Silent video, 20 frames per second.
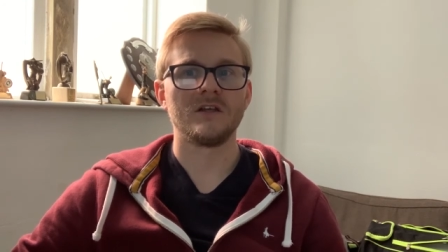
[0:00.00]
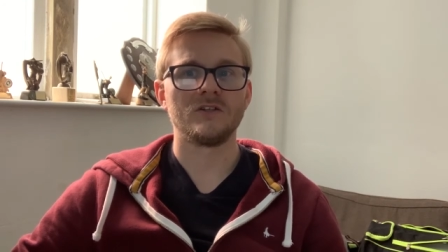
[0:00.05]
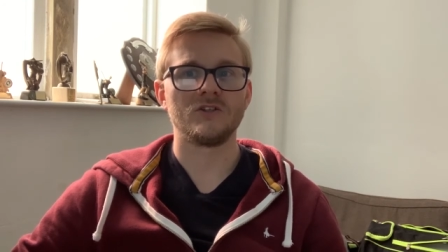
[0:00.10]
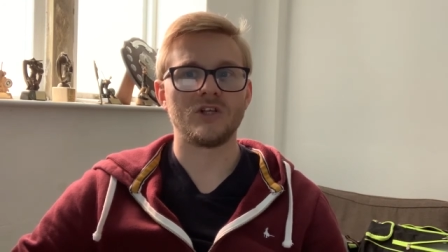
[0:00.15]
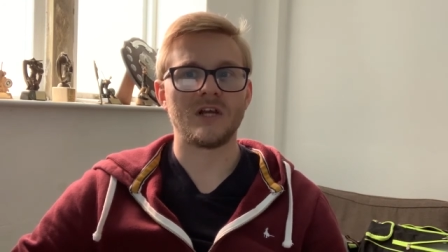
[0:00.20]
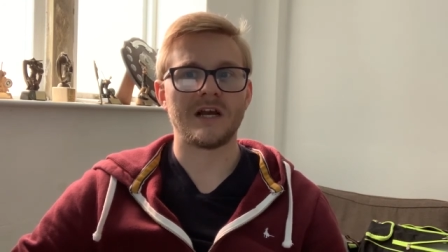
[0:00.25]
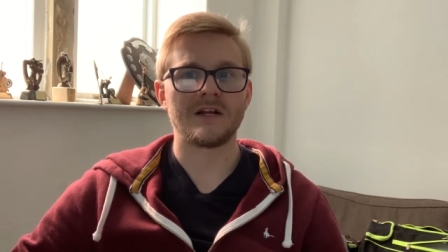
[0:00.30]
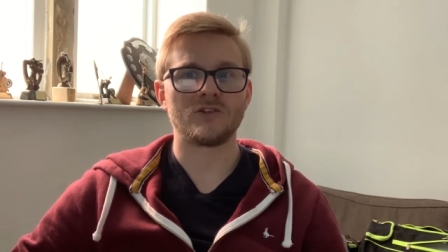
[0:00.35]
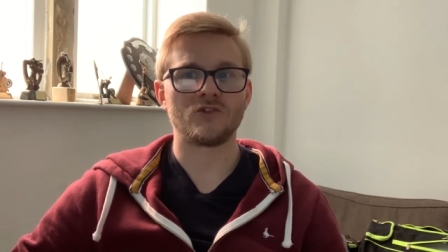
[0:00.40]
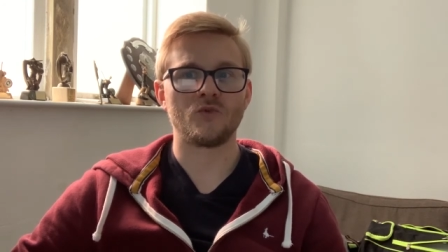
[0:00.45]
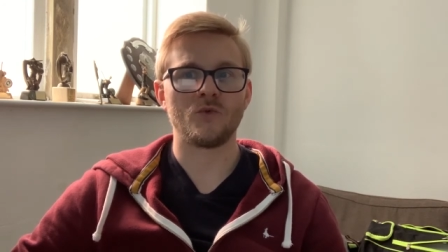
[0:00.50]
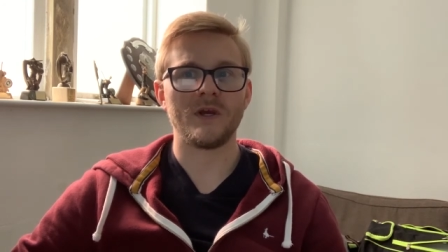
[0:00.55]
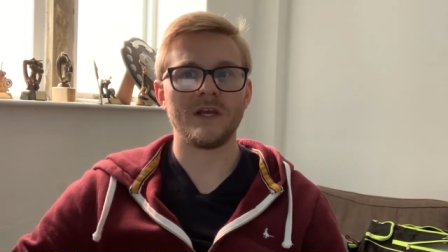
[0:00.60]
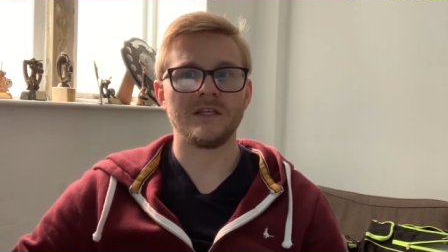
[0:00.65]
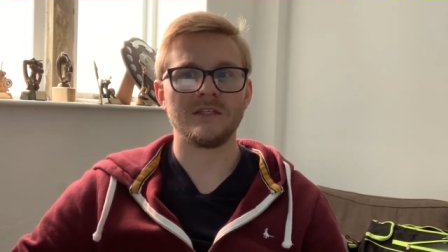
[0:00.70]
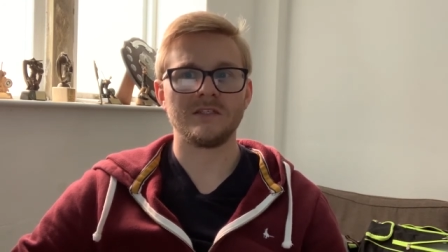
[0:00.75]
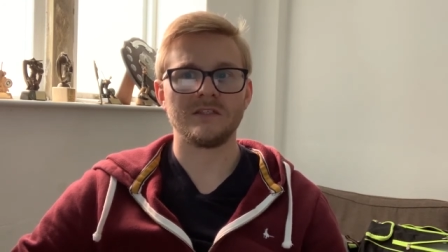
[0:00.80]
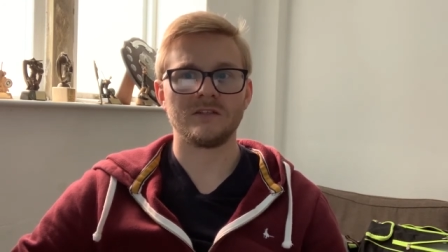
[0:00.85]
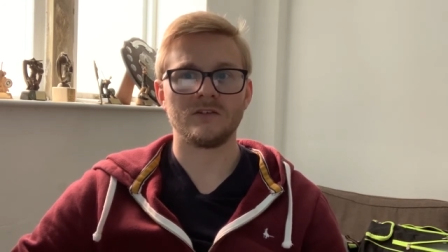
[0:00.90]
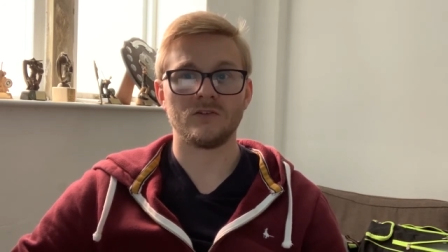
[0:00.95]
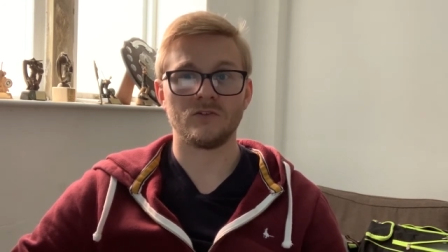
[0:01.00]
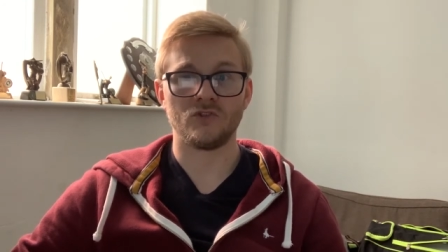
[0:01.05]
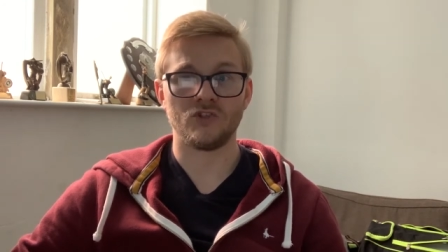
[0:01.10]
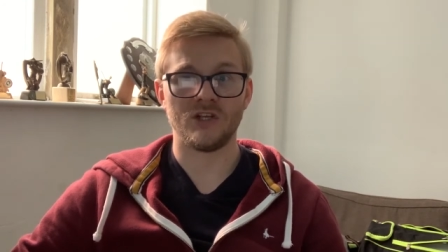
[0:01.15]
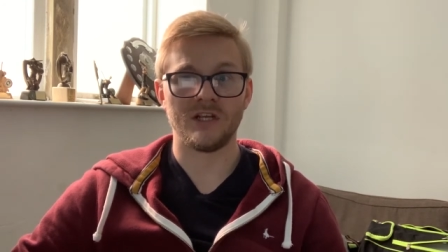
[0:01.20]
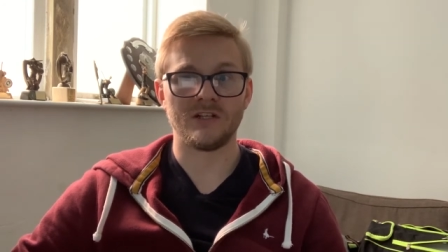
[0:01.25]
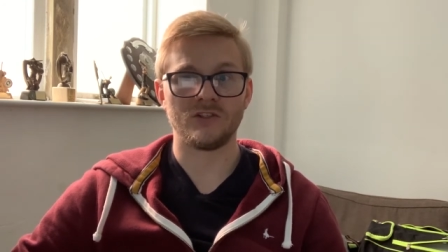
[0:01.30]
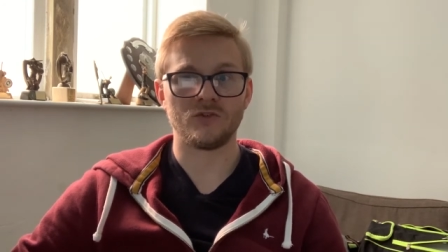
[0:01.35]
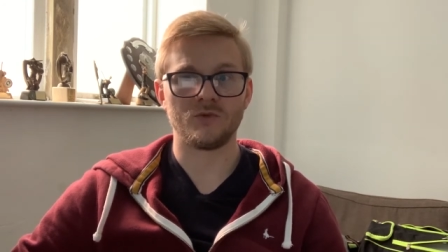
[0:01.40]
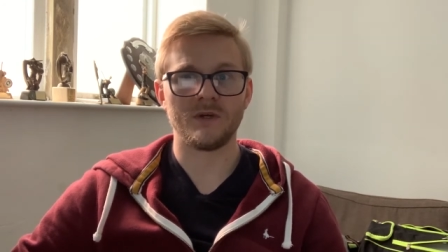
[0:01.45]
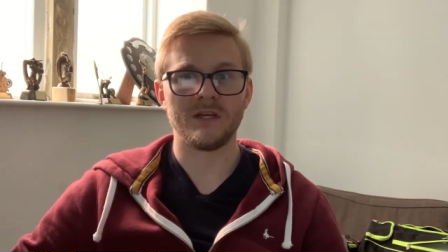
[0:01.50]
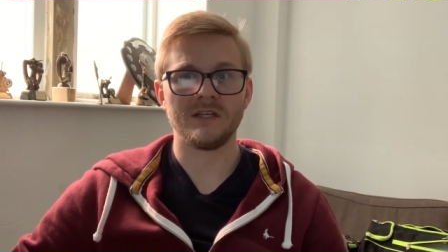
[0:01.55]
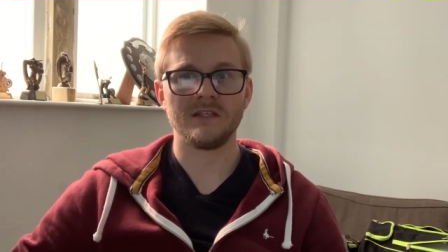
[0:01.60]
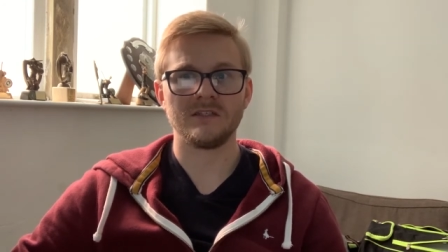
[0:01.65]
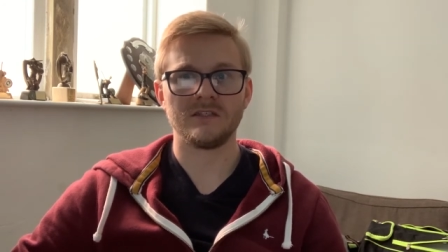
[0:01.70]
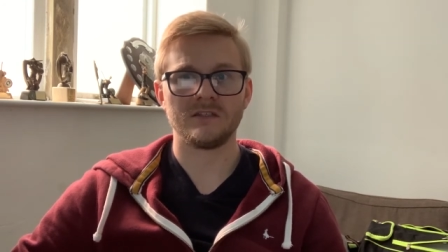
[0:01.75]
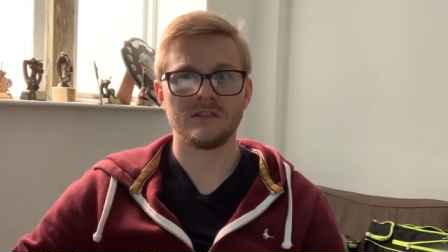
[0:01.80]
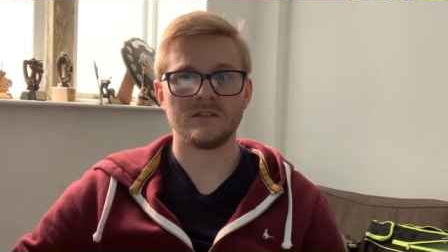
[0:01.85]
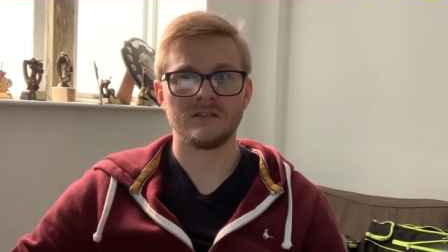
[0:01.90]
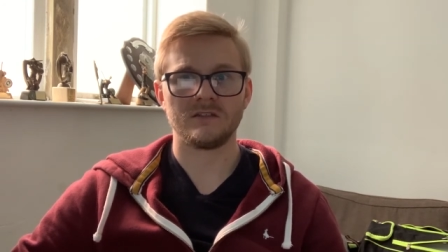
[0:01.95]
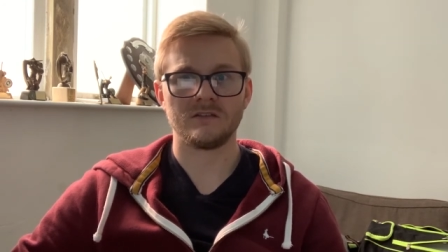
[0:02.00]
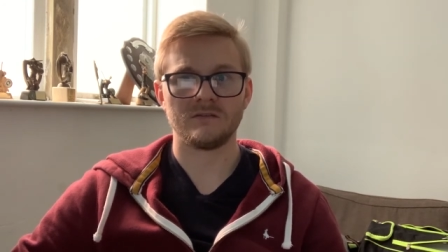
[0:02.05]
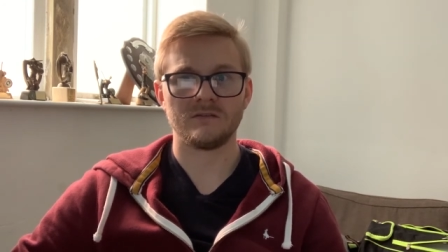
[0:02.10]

Jack Twist or Jake Twist.